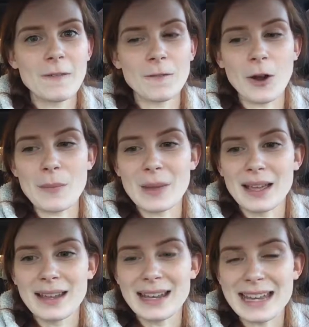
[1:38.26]
from
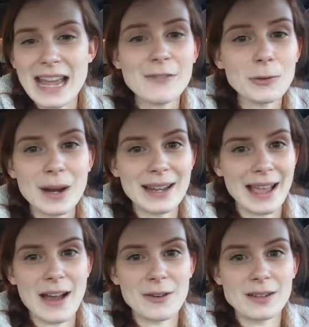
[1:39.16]
never
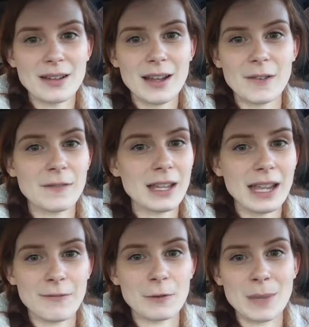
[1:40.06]
running out of
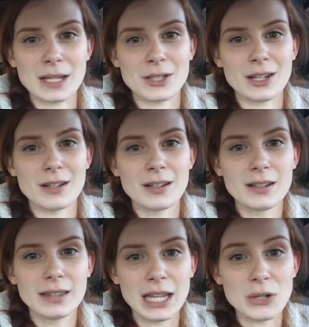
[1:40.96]
information
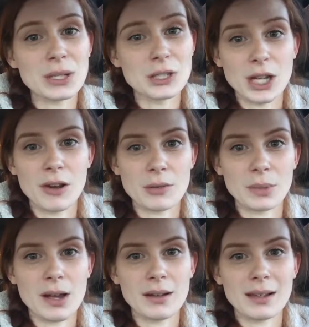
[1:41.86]
that you can share on your
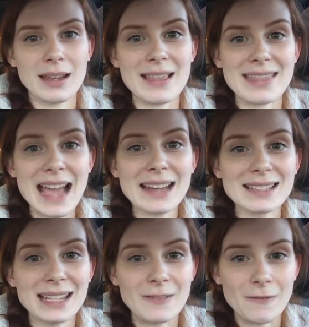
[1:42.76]
blog, and
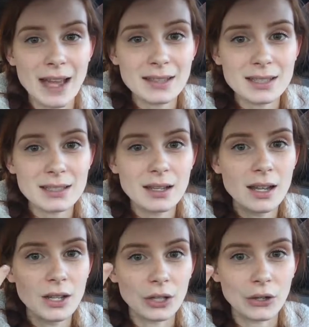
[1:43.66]
that's invest,
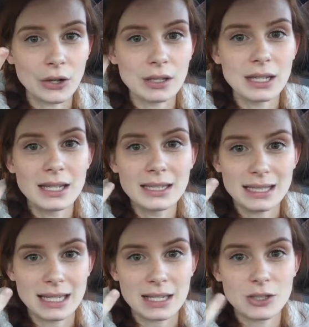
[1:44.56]
learn,
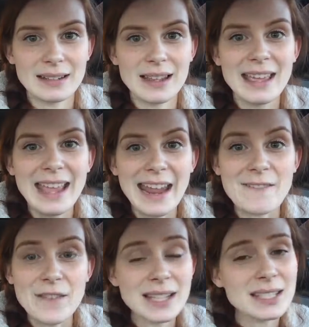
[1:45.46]
teach.
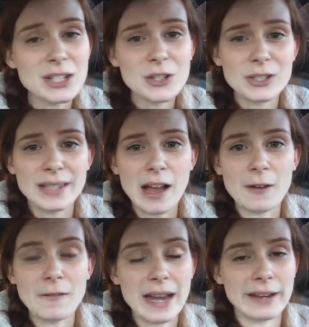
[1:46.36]
Invest in
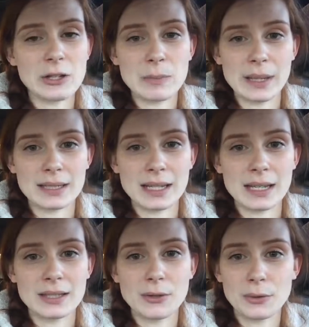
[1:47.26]
yourself and in your
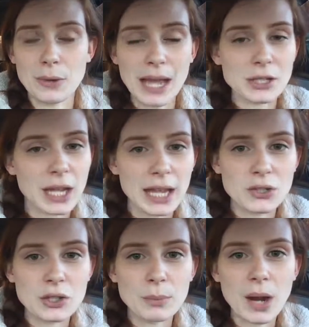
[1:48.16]
business through
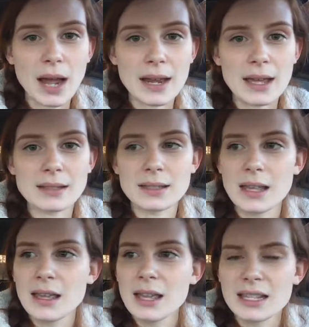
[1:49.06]
educational products,
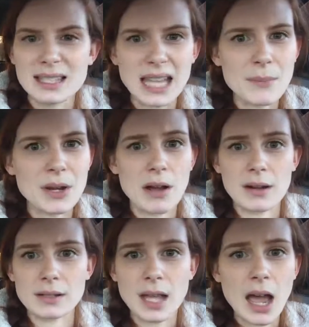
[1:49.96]

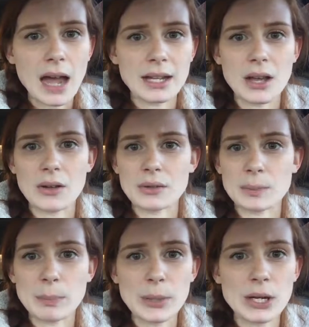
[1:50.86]
seminars, audios,
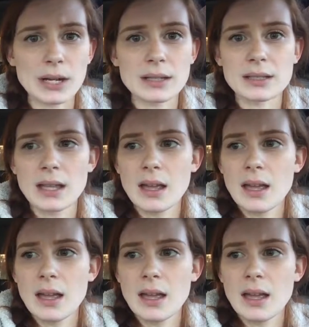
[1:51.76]
books,